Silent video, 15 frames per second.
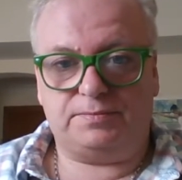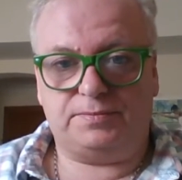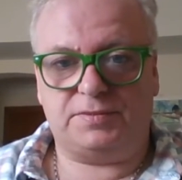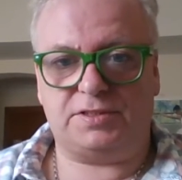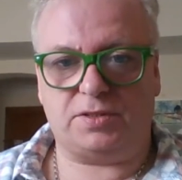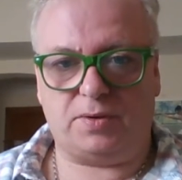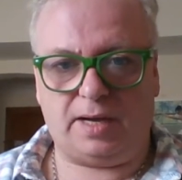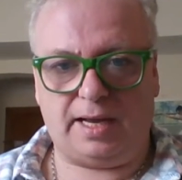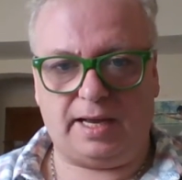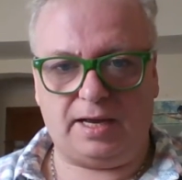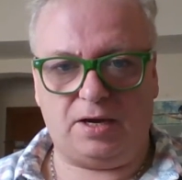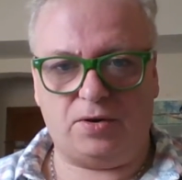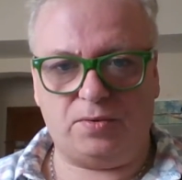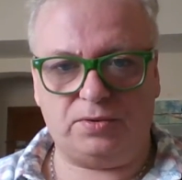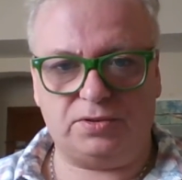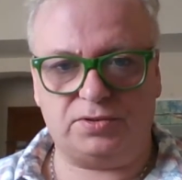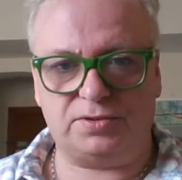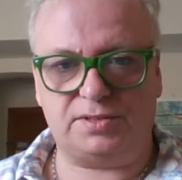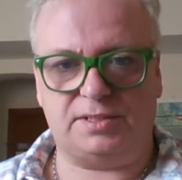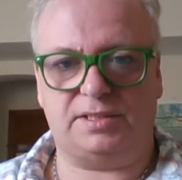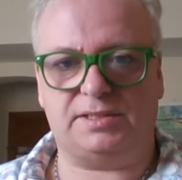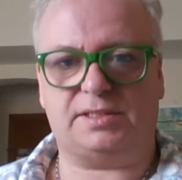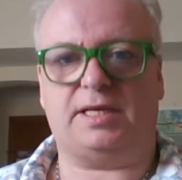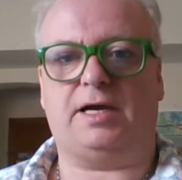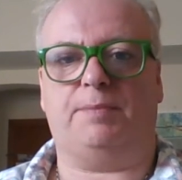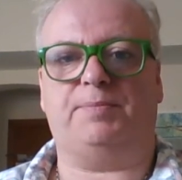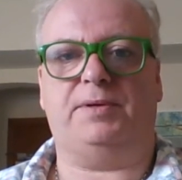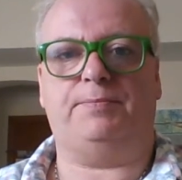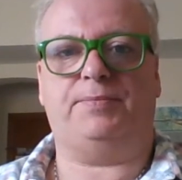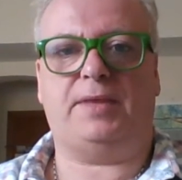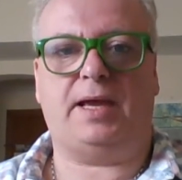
So how does this happen?